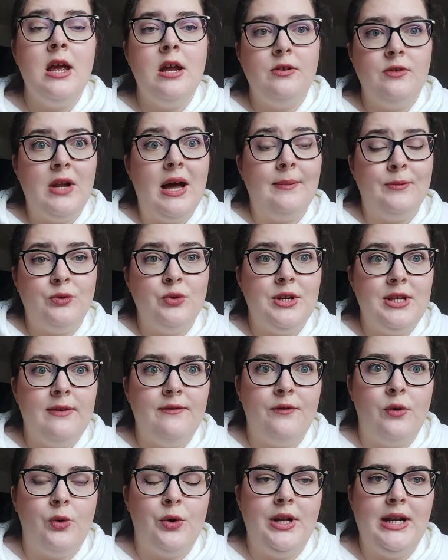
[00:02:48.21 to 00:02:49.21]
Now I'm
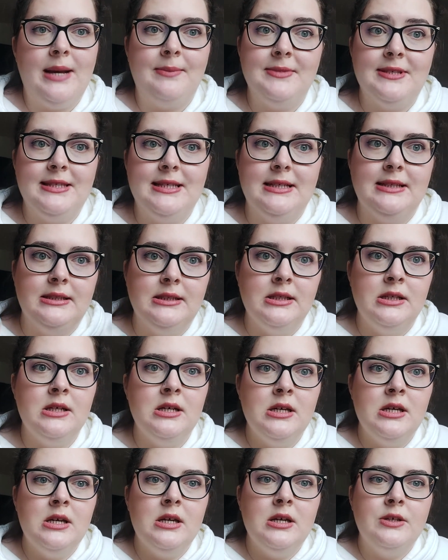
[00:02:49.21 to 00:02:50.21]
24 and I'm still
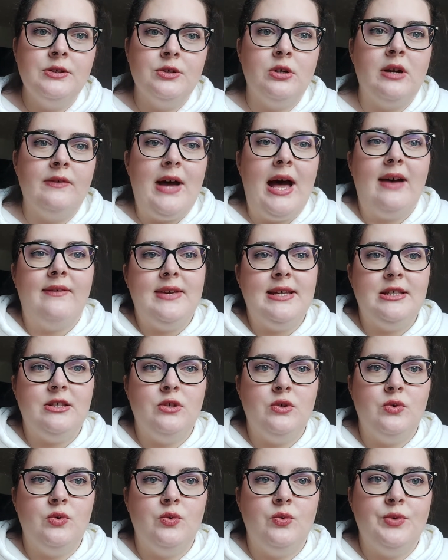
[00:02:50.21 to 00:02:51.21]
sort of having
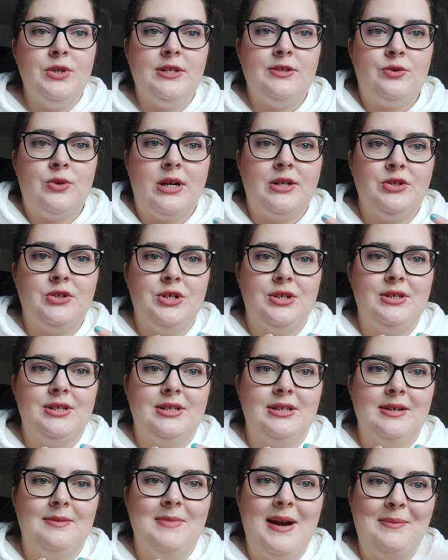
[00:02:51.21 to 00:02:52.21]
to restructure
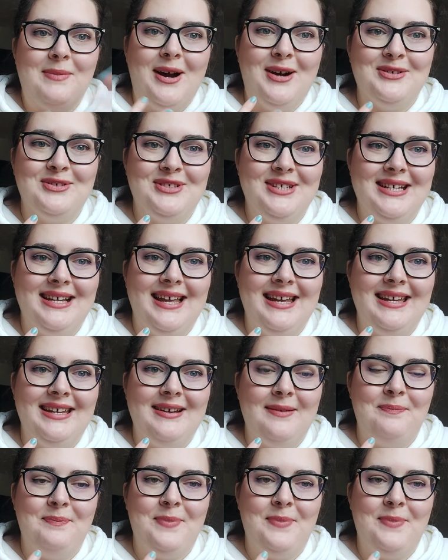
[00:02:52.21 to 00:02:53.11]
my mouth and